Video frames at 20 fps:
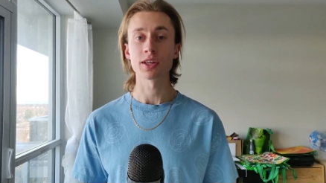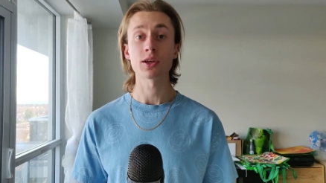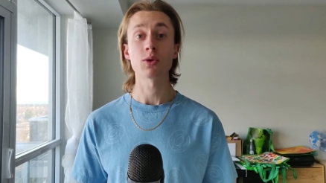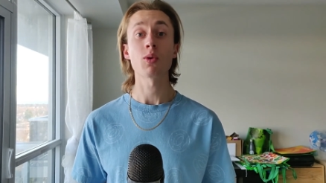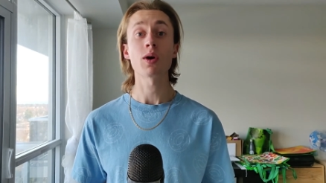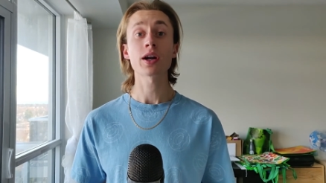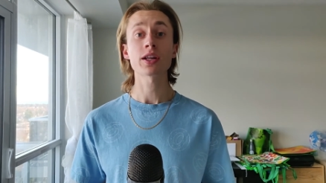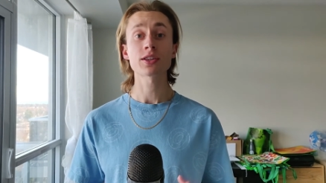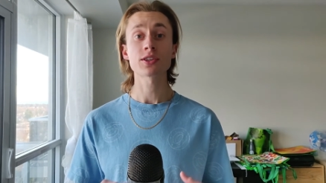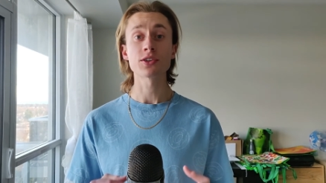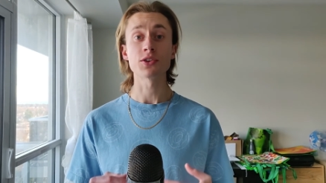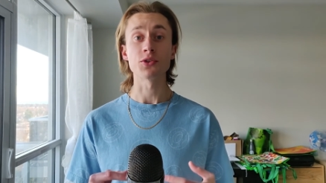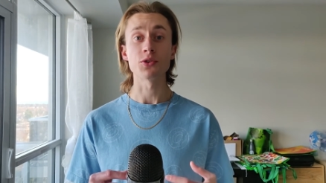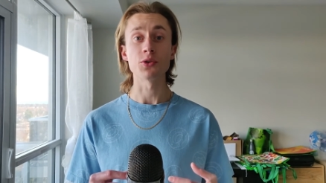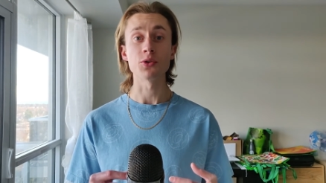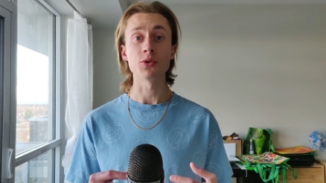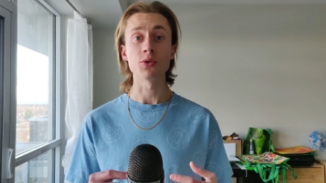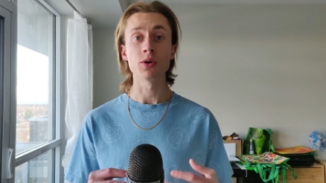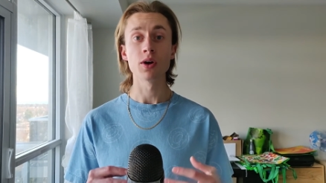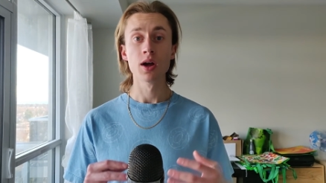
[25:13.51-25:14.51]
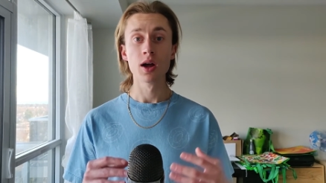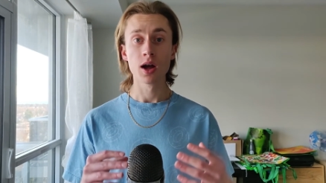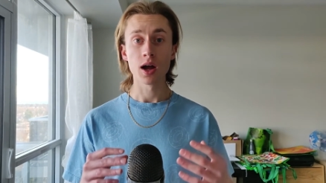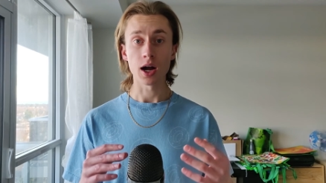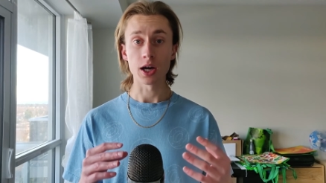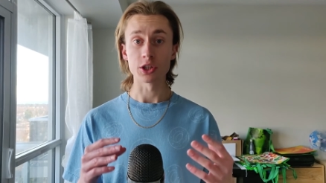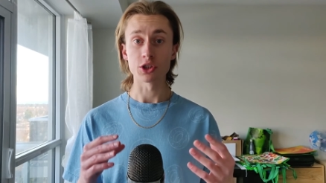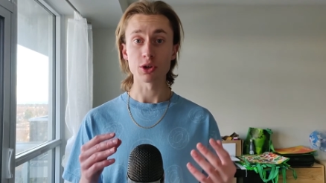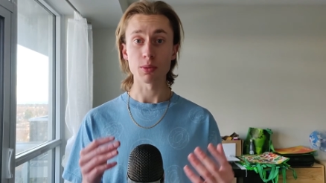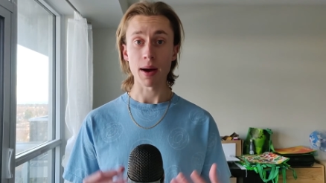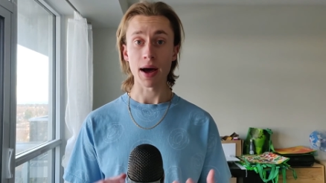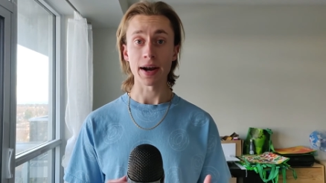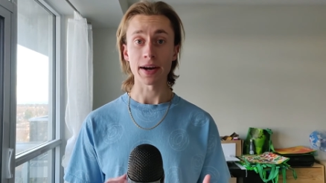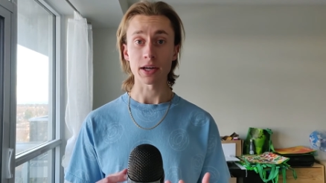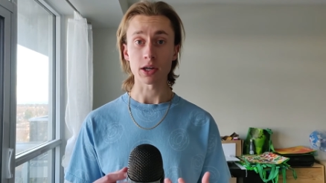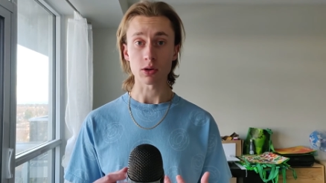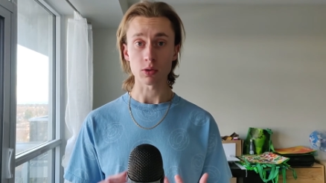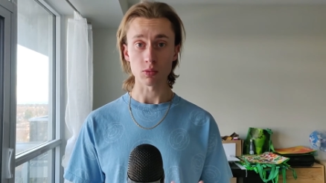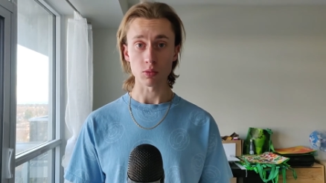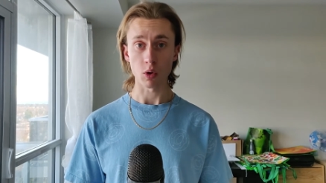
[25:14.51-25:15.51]
He wanted to do a dramatic
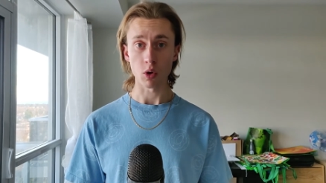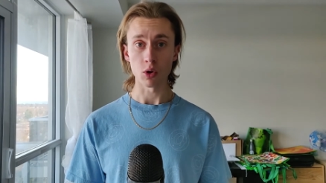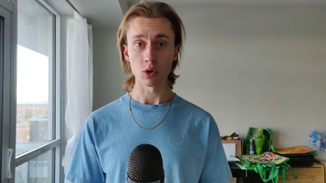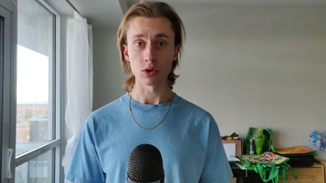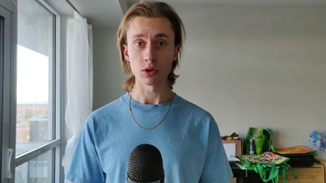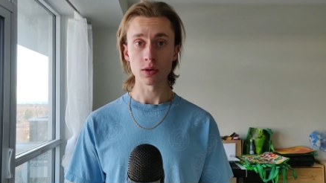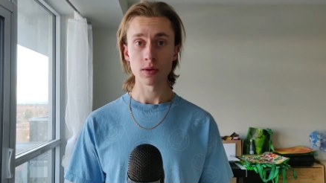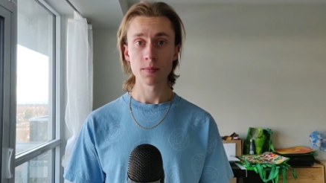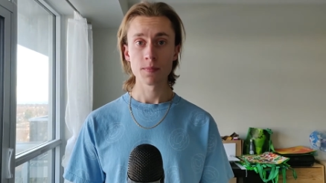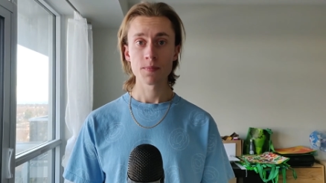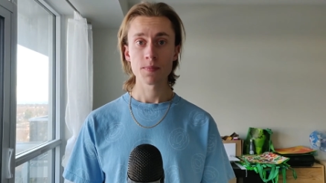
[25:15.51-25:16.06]
role.